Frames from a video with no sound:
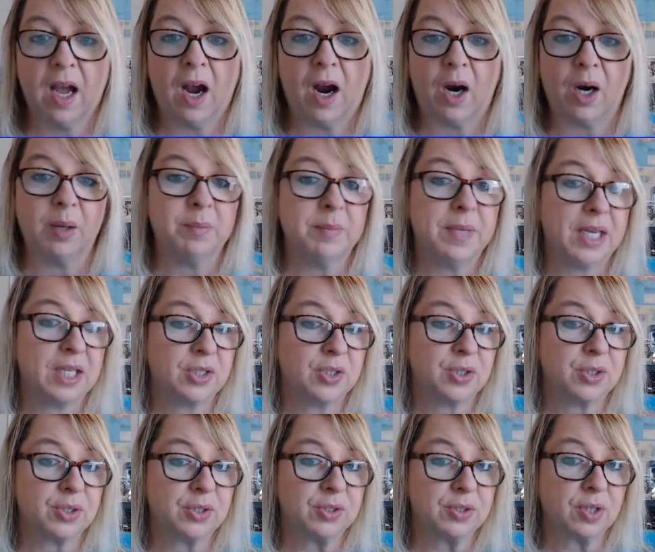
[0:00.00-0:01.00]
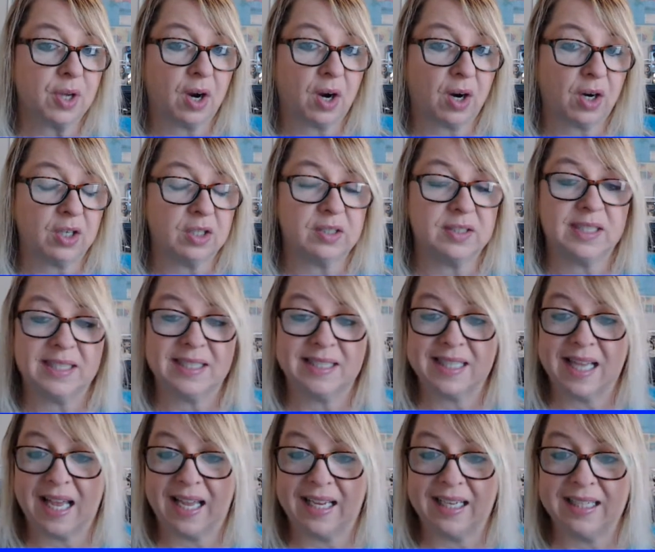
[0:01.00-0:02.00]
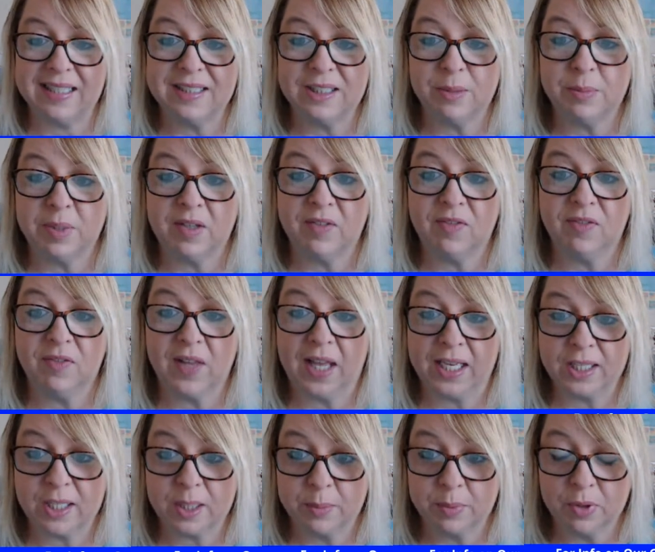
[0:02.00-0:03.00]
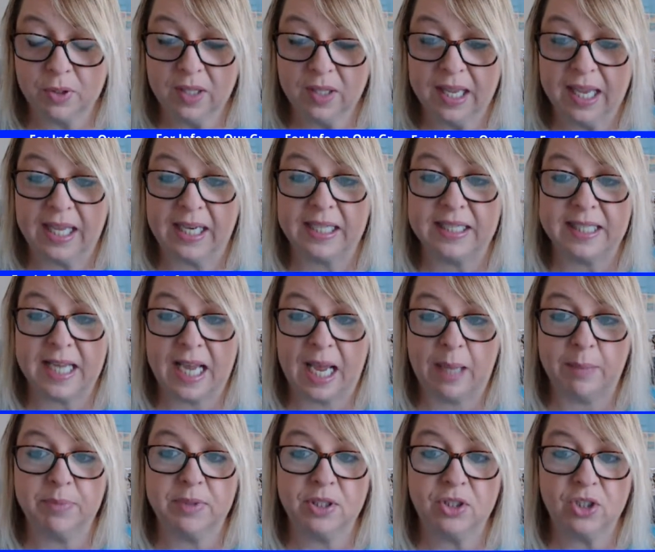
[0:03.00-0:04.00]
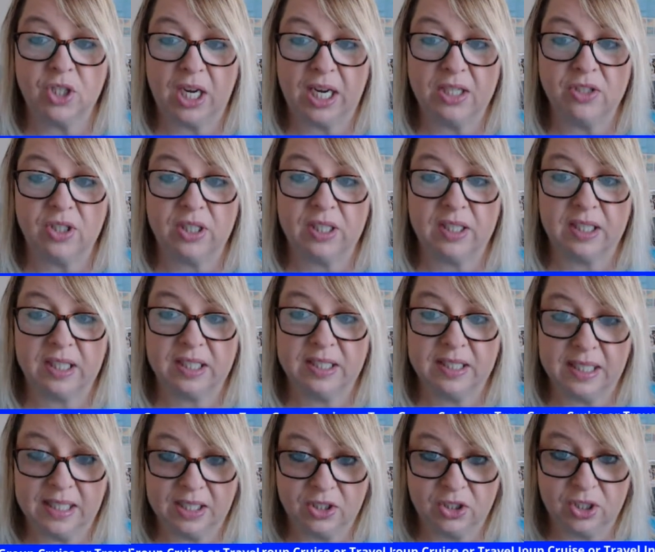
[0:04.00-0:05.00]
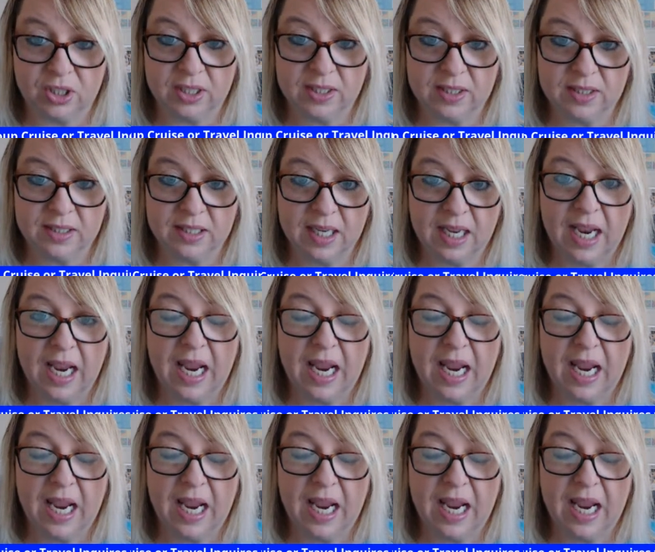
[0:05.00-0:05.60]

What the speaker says: Our measures are designed to be flexible and adapt to changing conditions